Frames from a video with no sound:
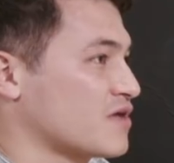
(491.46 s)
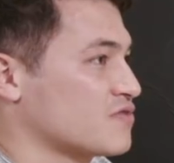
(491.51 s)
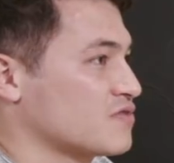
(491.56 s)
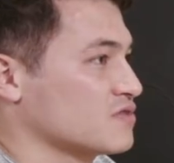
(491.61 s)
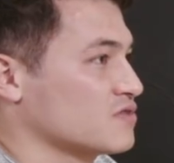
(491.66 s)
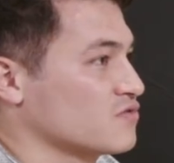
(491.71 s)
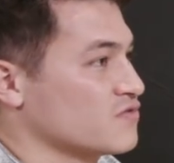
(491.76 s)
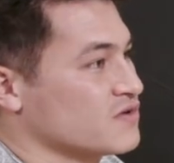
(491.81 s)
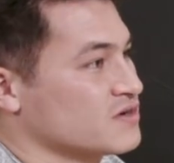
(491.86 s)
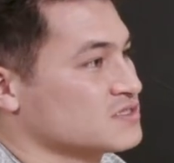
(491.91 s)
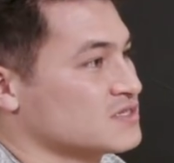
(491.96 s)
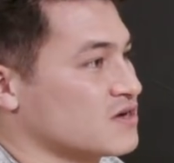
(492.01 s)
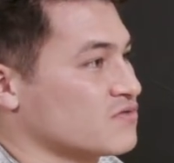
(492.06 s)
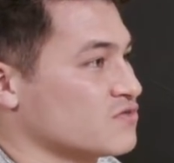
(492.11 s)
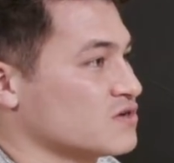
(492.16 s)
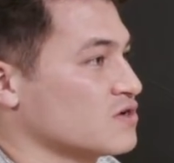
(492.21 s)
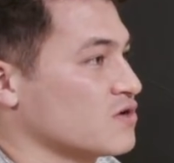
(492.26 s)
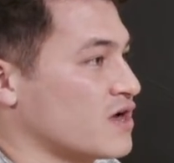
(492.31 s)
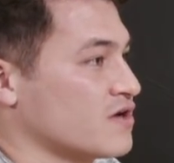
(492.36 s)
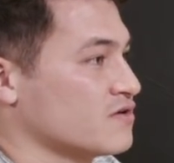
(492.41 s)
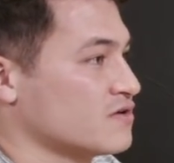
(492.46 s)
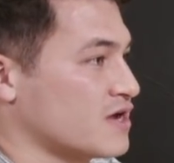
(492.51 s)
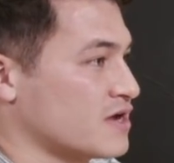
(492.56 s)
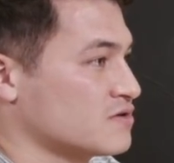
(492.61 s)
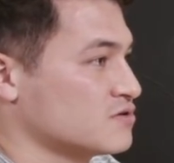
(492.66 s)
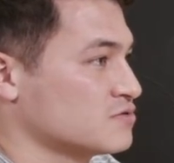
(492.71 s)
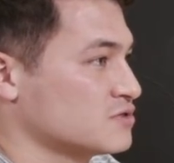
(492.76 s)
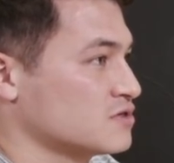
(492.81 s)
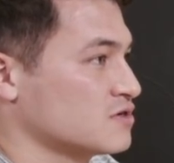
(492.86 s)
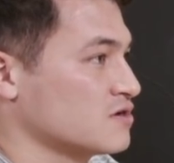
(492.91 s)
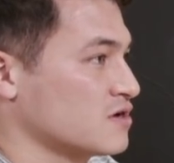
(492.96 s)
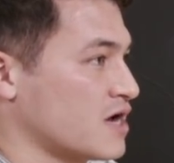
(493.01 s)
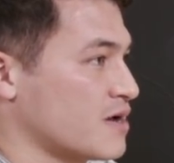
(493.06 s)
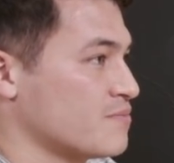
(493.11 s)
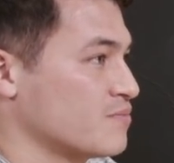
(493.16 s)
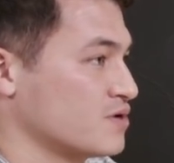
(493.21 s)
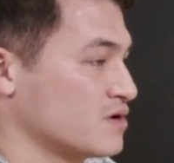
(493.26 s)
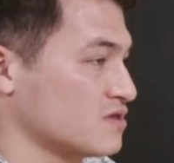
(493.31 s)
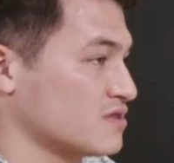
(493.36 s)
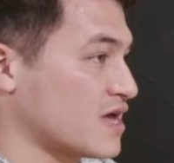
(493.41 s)
I think the reason I
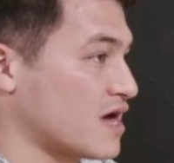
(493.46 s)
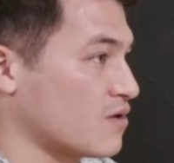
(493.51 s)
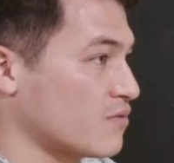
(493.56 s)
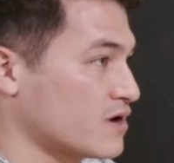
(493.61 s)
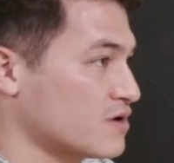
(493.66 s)
put it that